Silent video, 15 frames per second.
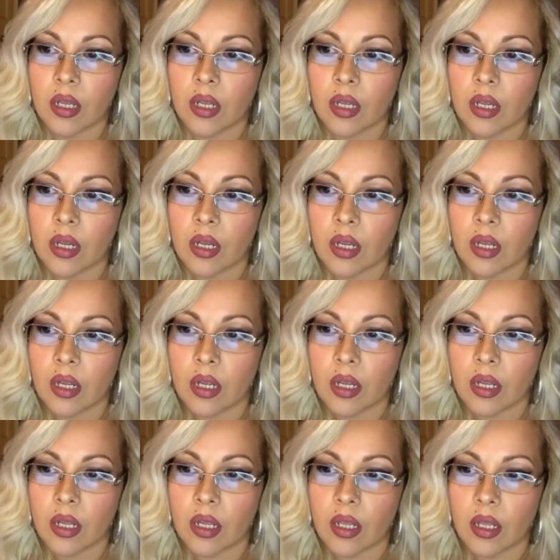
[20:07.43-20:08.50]
and
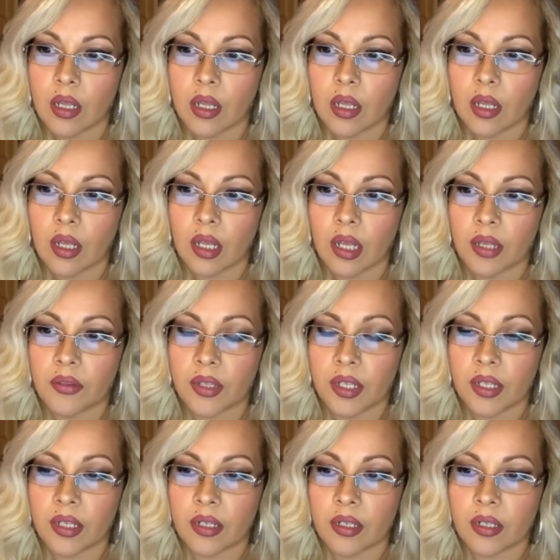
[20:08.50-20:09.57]
then
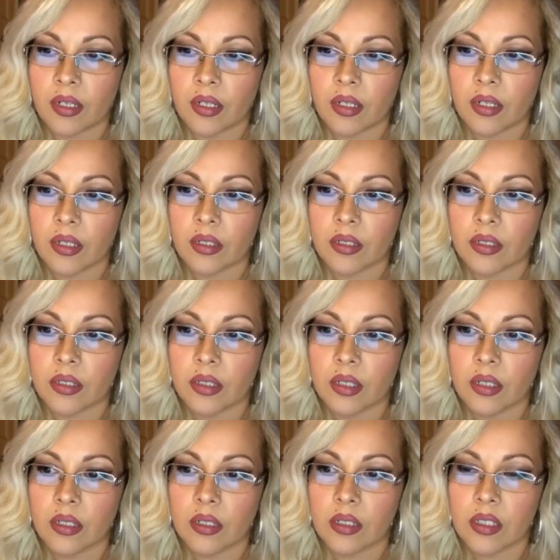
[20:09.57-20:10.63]
someone very
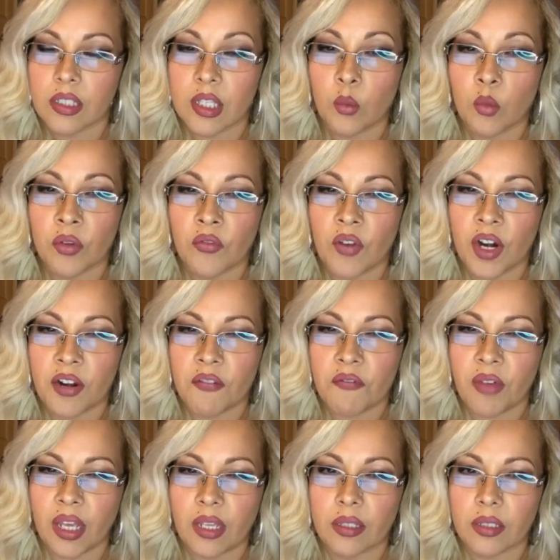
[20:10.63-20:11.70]
faintly
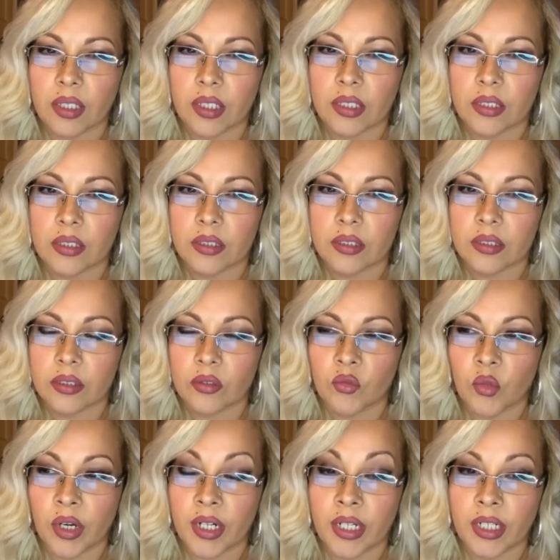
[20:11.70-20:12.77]
running to the
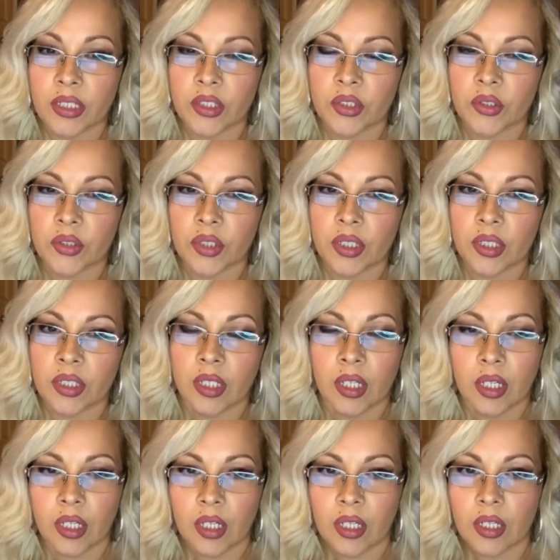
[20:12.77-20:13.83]
guide stone and
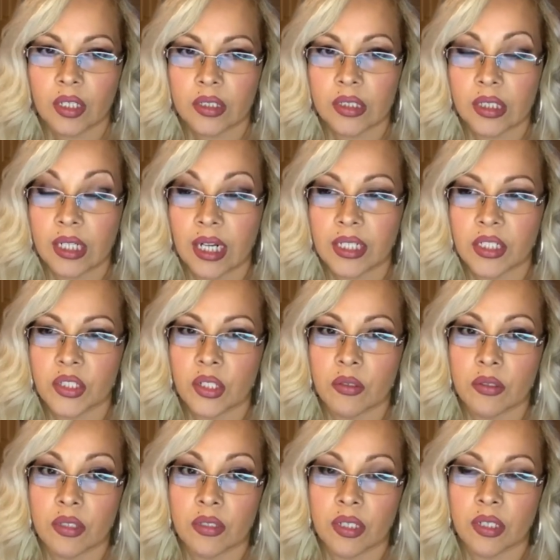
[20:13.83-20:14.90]
then running
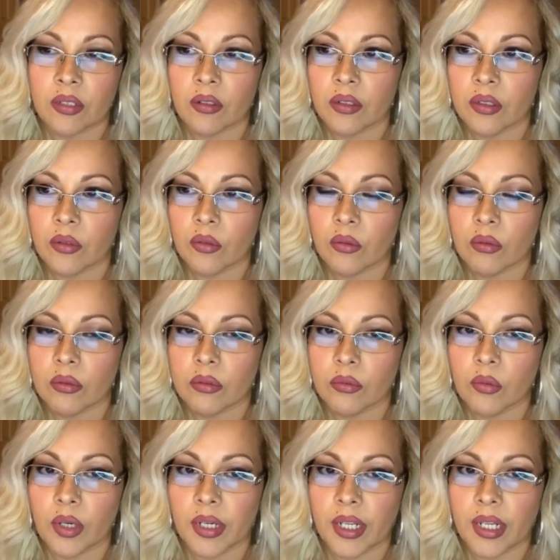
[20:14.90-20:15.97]
out,
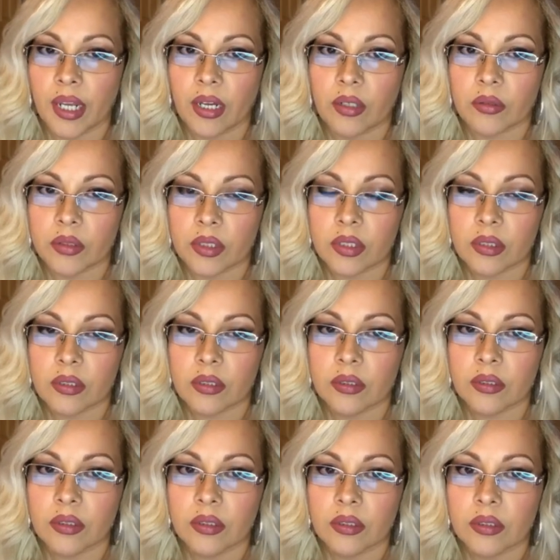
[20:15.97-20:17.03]
which
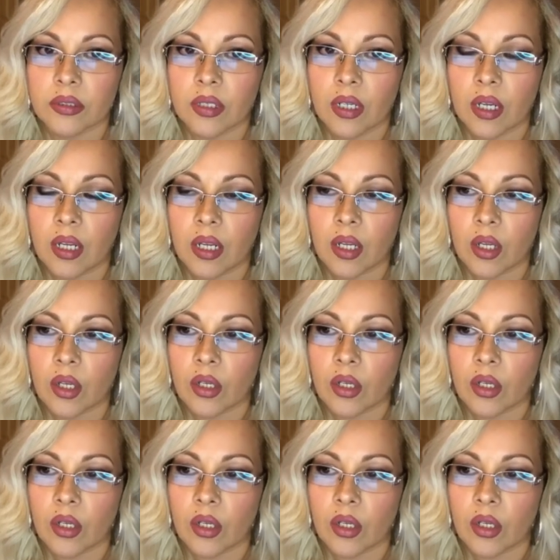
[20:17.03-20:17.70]
I think they